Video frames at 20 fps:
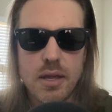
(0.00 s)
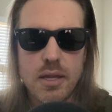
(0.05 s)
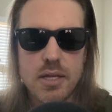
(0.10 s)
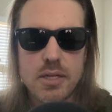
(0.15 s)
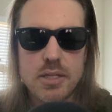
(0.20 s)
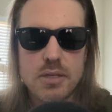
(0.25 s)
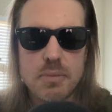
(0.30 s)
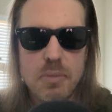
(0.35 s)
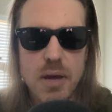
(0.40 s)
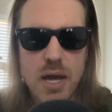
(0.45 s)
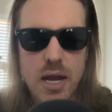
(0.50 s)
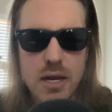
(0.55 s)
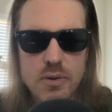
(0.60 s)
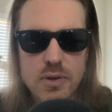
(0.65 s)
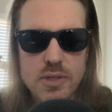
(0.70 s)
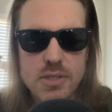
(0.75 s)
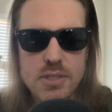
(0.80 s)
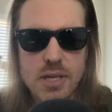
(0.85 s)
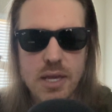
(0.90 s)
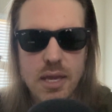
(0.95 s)

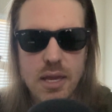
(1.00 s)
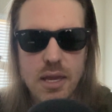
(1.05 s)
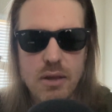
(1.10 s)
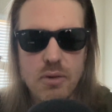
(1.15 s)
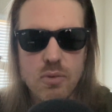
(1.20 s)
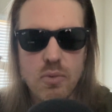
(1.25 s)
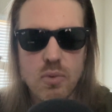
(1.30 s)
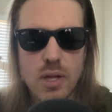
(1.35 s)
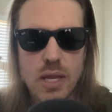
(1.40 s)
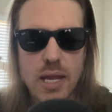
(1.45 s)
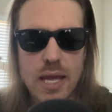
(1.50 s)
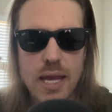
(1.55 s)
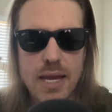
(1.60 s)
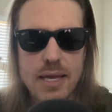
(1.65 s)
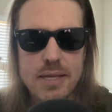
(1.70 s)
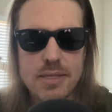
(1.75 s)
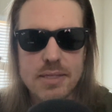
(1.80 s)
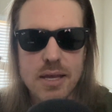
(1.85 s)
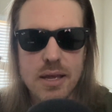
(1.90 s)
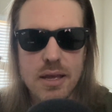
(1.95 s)
Democracy
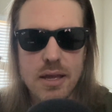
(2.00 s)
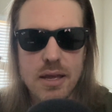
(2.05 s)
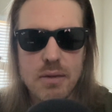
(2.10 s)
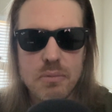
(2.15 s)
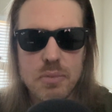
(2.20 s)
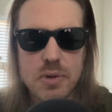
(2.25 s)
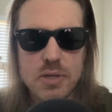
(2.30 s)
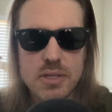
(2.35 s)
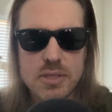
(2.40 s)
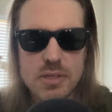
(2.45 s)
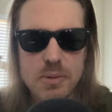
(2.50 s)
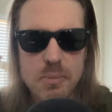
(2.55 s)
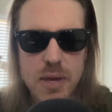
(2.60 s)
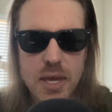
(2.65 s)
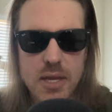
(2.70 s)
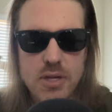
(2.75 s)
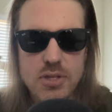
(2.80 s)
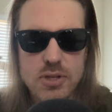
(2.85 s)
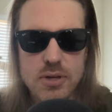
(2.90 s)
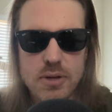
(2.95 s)
relies on
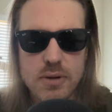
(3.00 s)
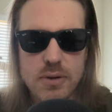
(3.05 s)
participation.